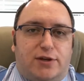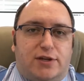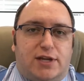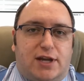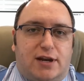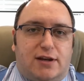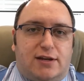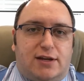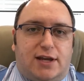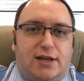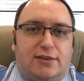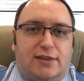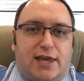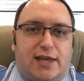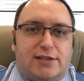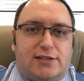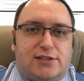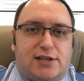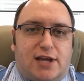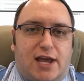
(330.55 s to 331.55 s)
tenant to get
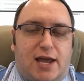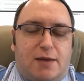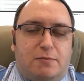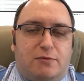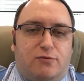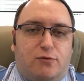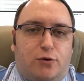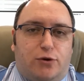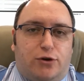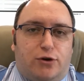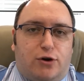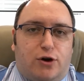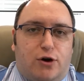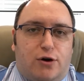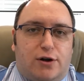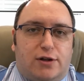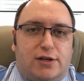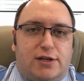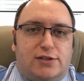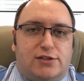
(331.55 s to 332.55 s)
that signed before their
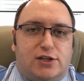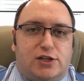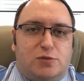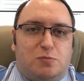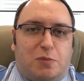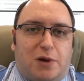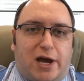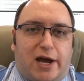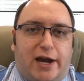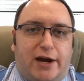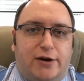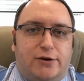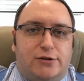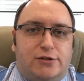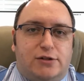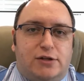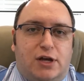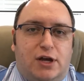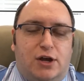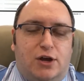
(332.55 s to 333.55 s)
current lease expires.